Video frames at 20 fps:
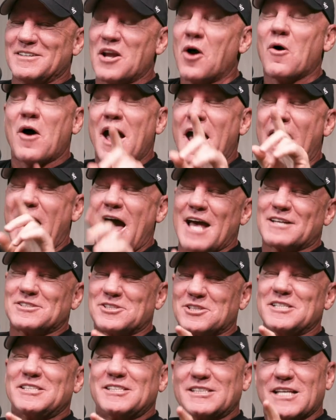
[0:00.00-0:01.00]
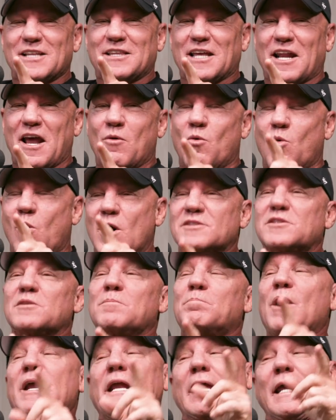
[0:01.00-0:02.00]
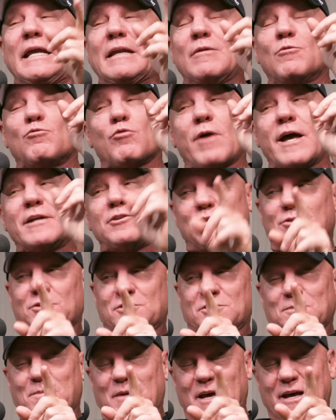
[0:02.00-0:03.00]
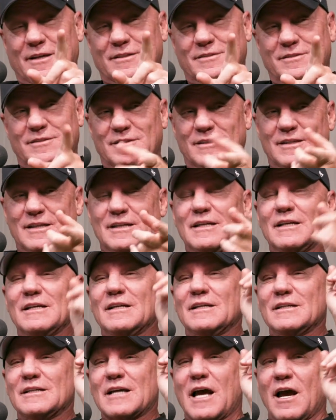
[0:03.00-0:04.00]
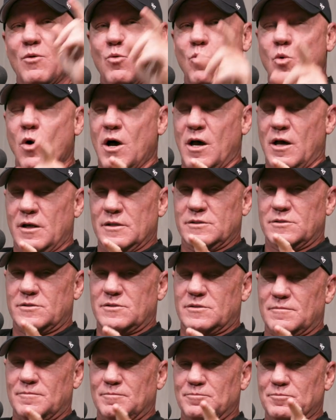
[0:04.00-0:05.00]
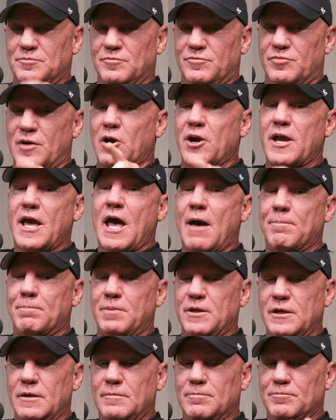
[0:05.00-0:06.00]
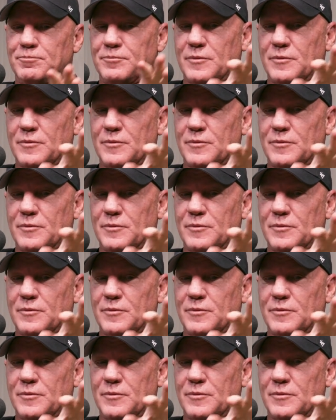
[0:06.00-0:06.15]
No, I actually said that I wasn't, but in retrospect, I was very happy.